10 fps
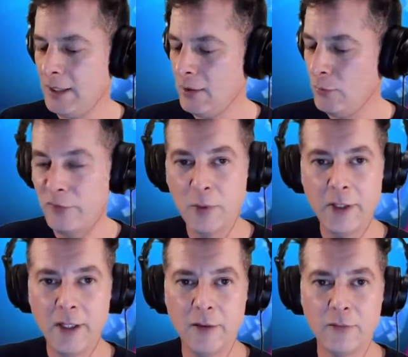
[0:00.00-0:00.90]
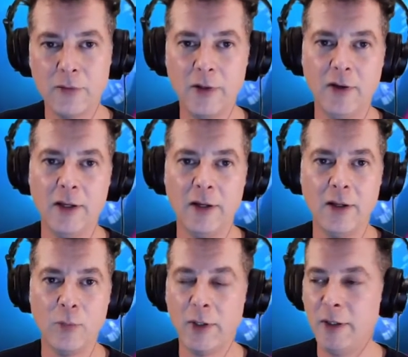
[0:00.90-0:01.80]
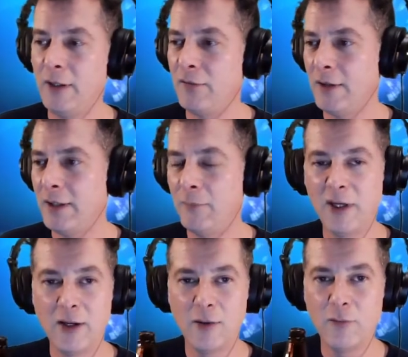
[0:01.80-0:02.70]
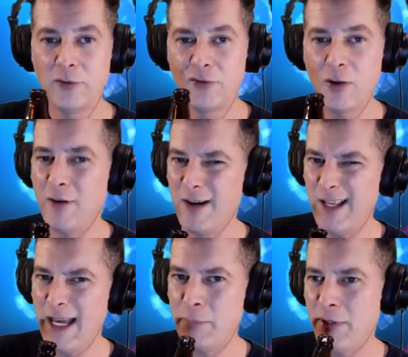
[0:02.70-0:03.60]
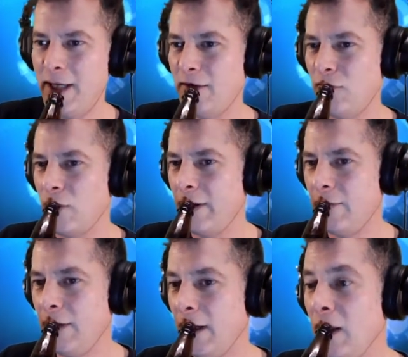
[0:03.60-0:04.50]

always run down to the fridge and get another one of these and let him take over the show. I already got plans for it and everything.